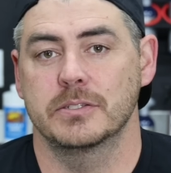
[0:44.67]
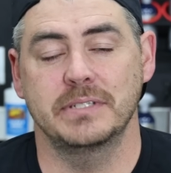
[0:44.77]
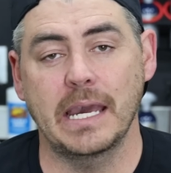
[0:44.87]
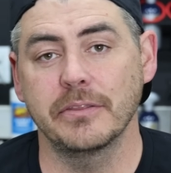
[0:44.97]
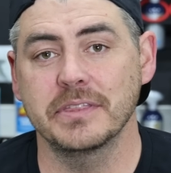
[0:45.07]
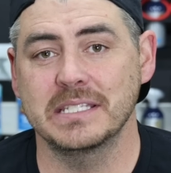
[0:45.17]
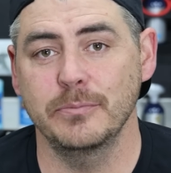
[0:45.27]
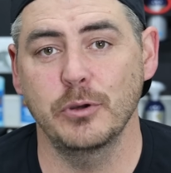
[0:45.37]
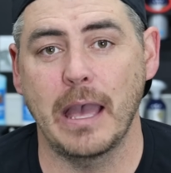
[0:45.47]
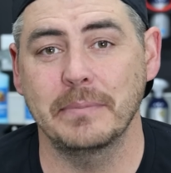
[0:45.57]
So download the
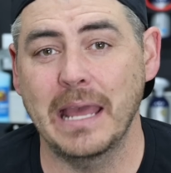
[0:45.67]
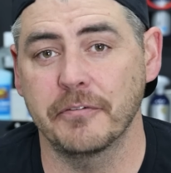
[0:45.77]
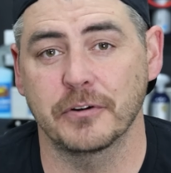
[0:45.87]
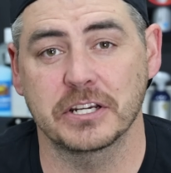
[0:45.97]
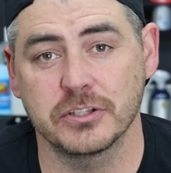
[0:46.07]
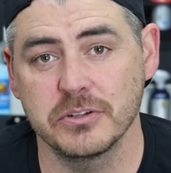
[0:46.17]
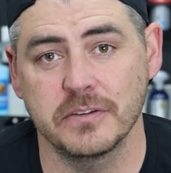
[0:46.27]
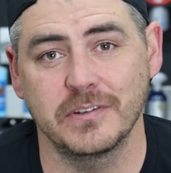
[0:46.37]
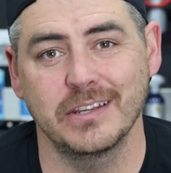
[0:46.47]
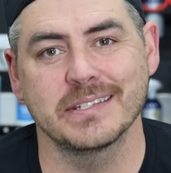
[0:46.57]
Temu app now for
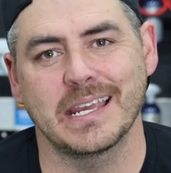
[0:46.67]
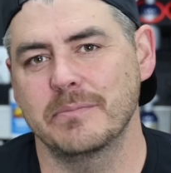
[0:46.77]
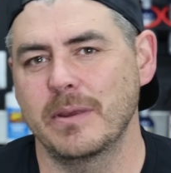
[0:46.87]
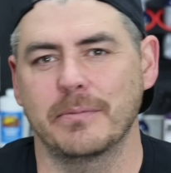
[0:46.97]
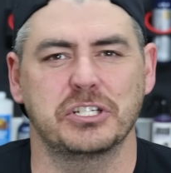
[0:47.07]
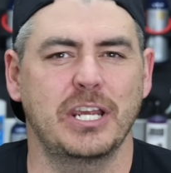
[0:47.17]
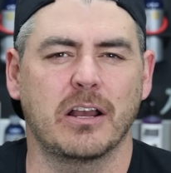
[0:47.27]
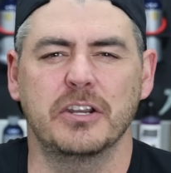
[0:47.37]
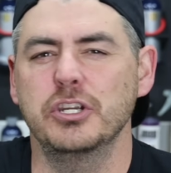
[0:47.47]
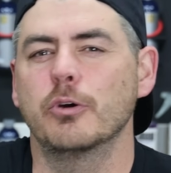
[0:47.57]
exclusive deals and be able to
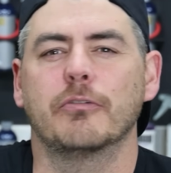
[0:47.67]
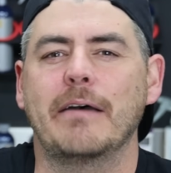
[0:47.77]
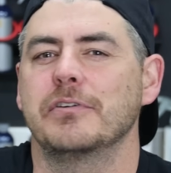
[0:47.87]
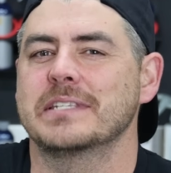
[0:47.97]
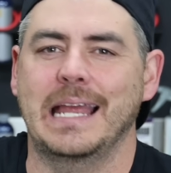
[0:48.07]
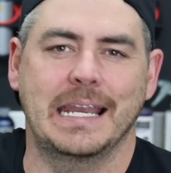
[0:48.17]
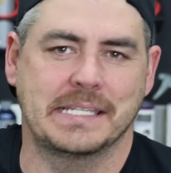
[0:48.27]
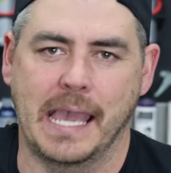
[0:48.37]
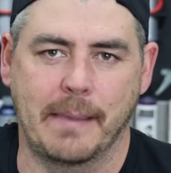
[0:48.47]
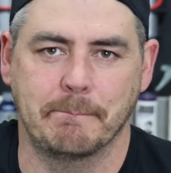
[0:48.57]
check on new arrivals at
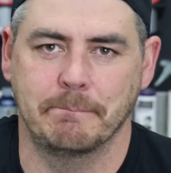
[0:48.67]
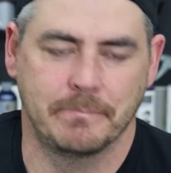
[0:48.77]
any time.